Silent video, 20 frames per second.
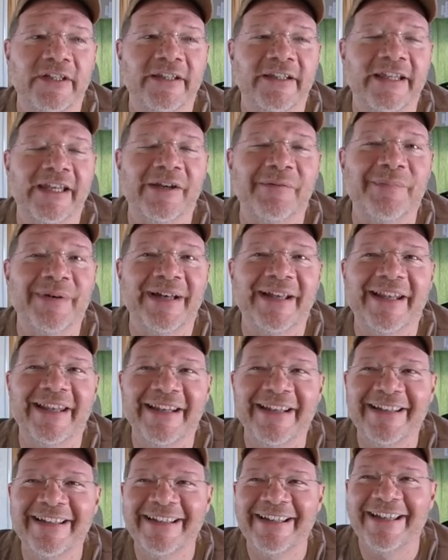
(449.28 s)
feeling. But
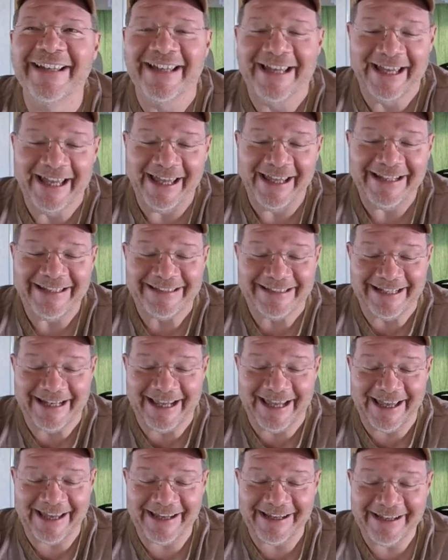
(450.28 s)

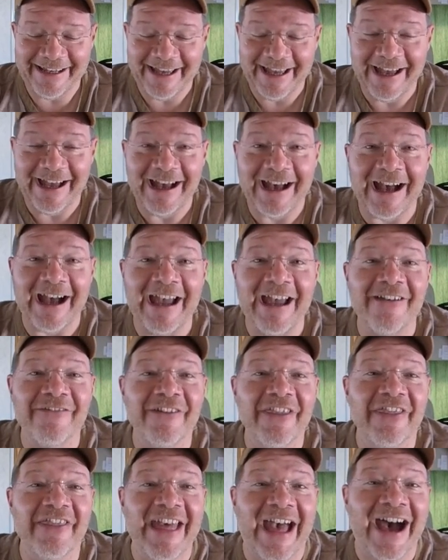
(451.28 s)
today, I
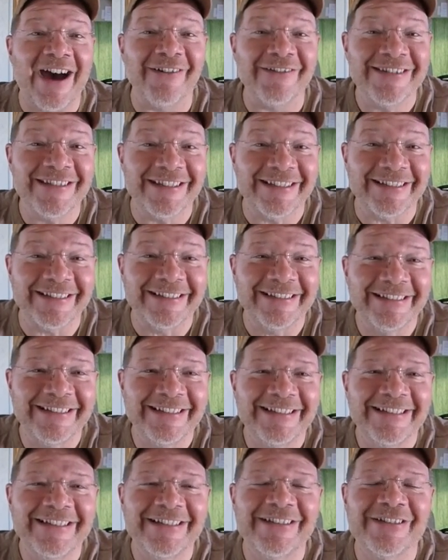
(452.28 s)
have a thousand,
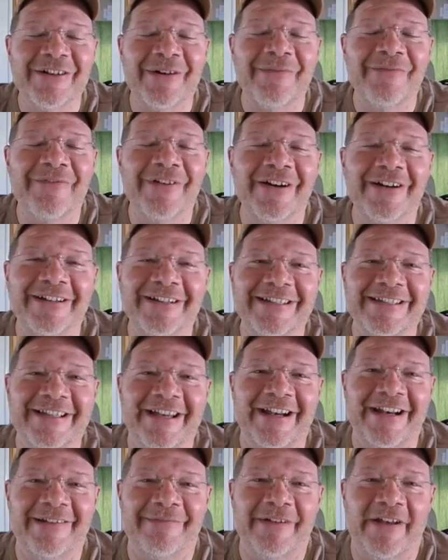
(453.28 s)
so I'm very
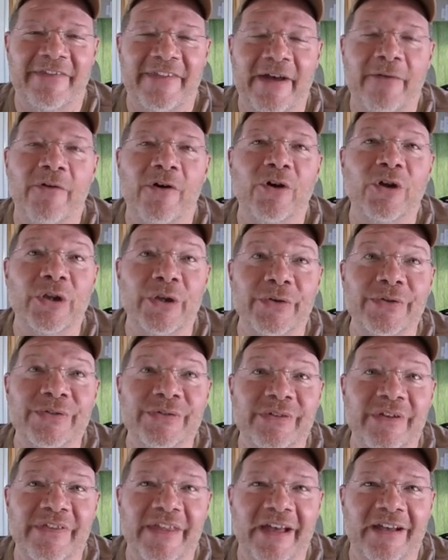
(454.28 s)
excited about that. Well, close
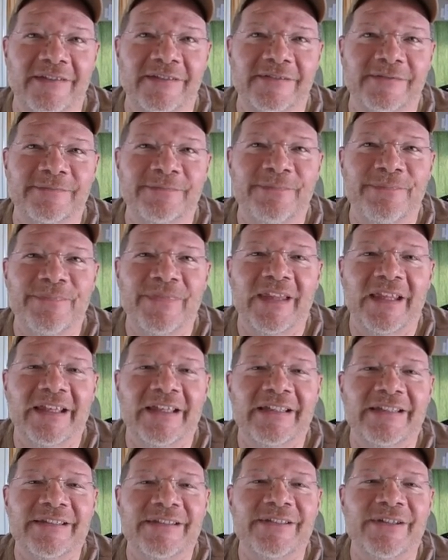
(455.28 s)
to a thousand.
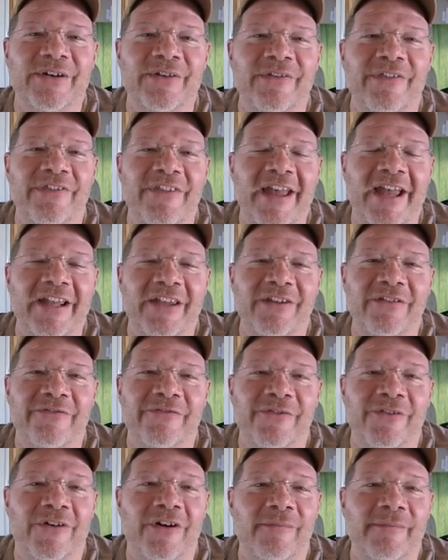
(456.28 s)
So thank you
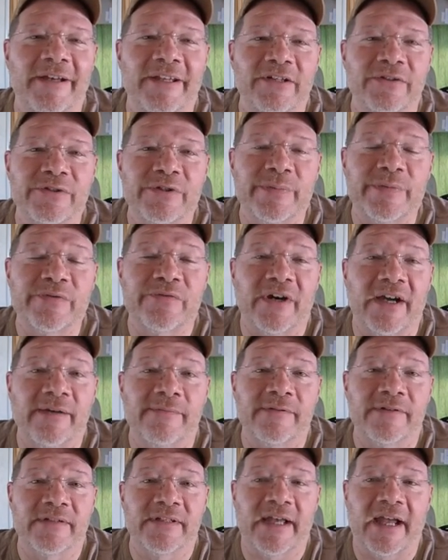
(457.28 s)
for all my new
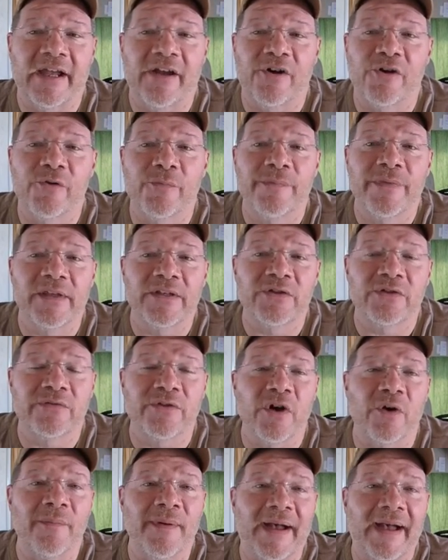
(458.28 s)
subscribers. I hope that you
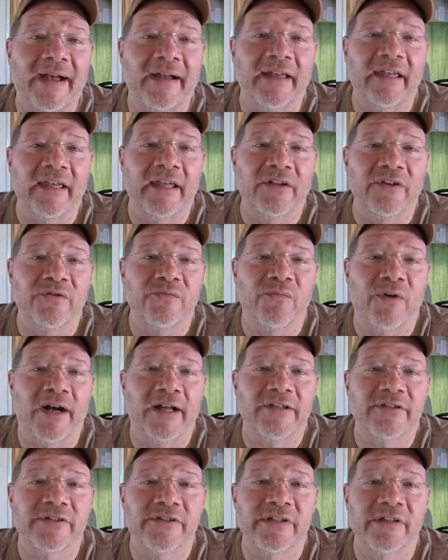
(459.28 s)
go back and you
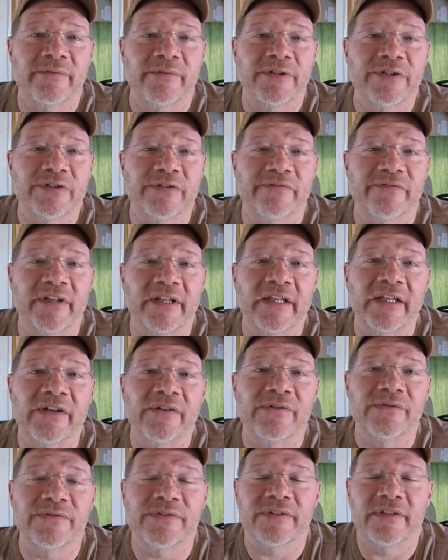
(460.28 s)
watch the original
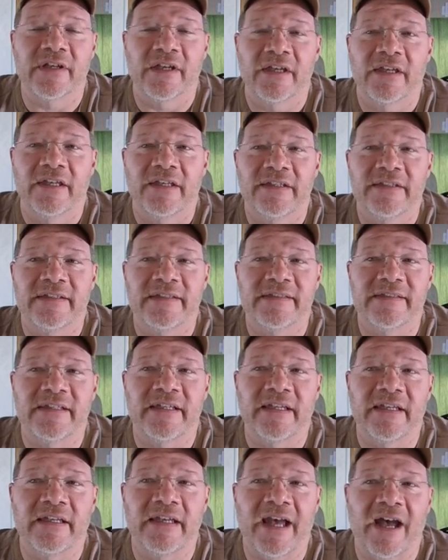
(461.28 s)
videos to
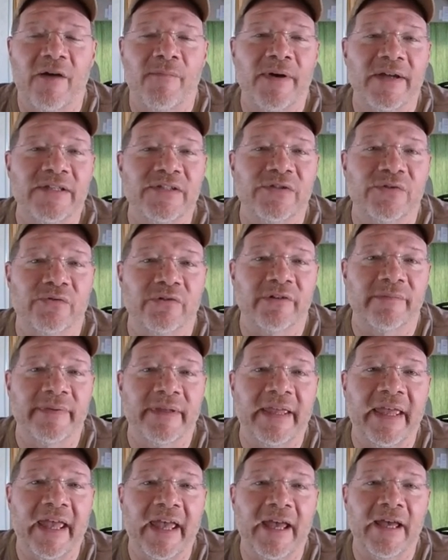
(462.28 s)
see how my story
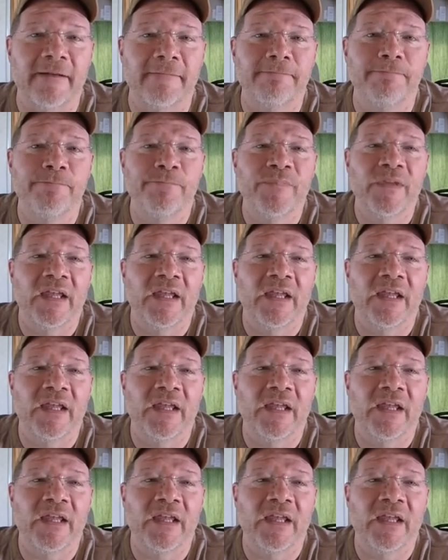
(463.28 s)
began.